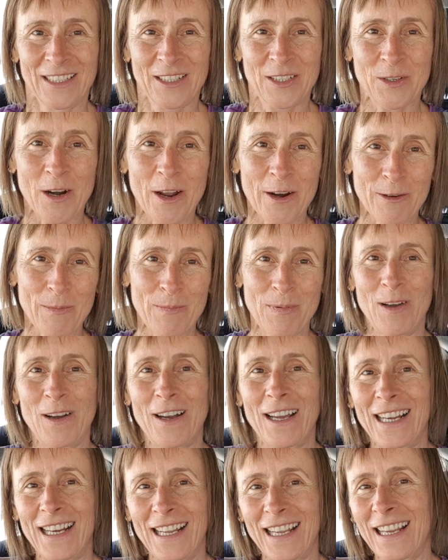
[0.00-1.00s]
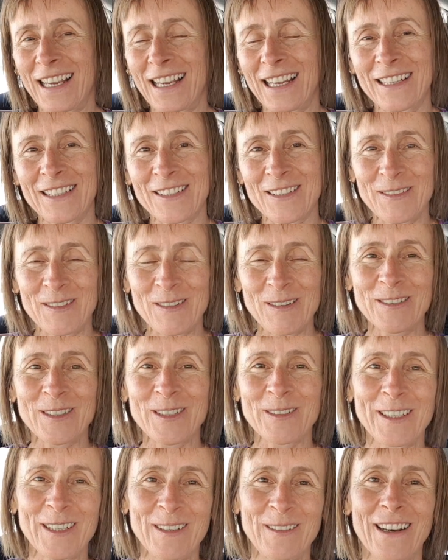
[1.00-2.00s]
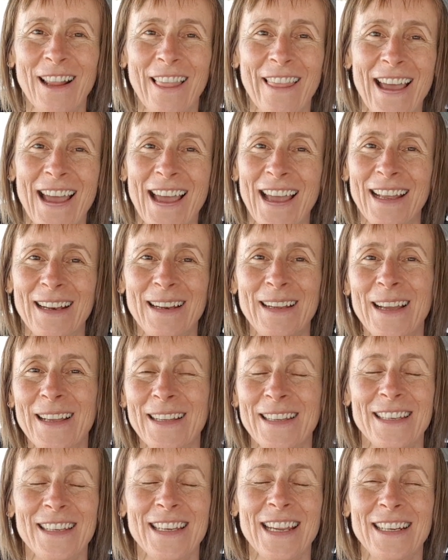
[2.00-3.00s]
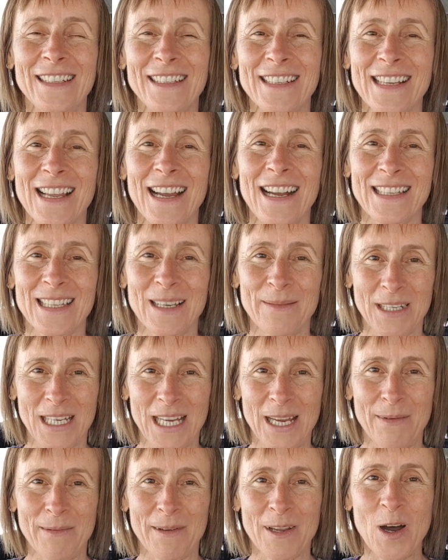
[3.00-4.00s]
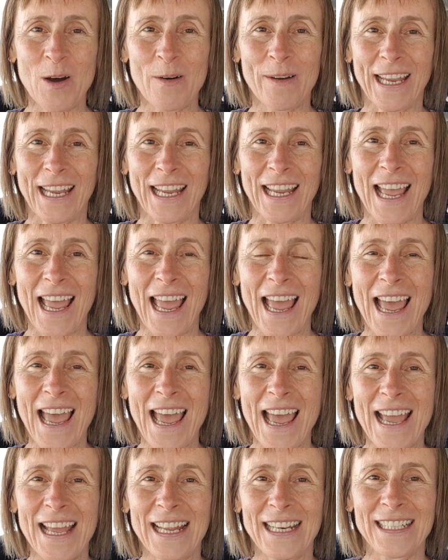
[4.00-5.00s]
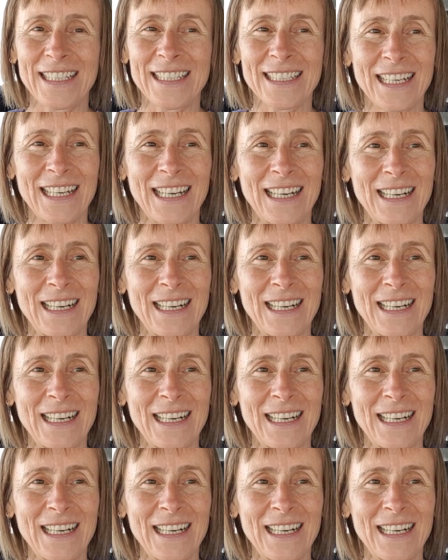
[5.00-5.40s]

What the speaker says: try to apply leg and doing all of that. Yeah, I just can't seem to keep him going. And